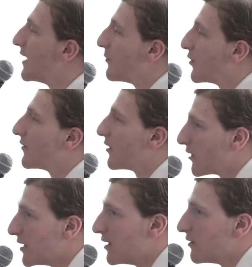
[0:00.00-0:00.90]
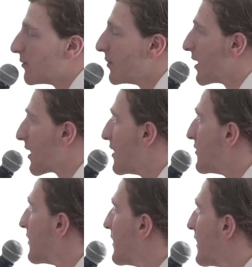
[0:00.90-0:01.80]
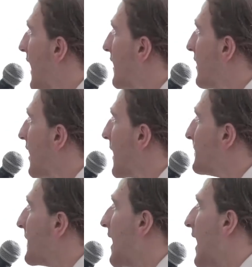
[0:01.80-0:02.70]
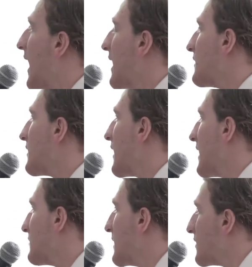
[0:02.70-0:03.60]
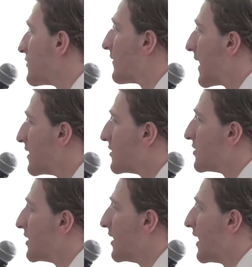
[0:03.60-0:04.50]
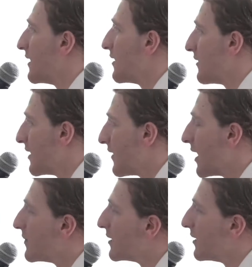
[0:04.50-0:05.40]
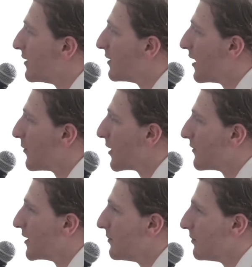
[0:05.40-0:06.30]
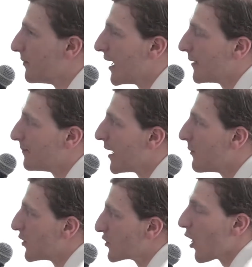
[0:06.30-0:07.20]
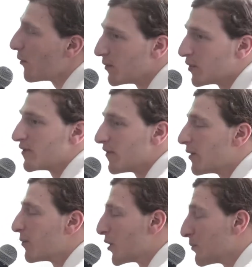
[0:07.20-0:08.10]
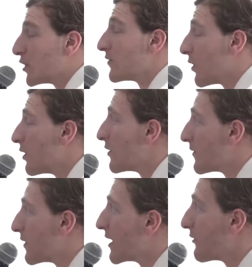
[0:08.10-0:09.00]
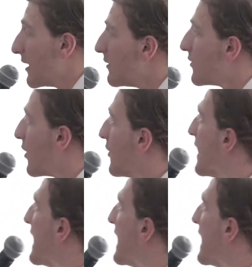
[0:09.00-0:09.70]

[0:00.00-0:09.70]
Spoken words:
a number of already European countries, and the Ministry of Energy and the Environment is one of the most common portfolios for the Greens. So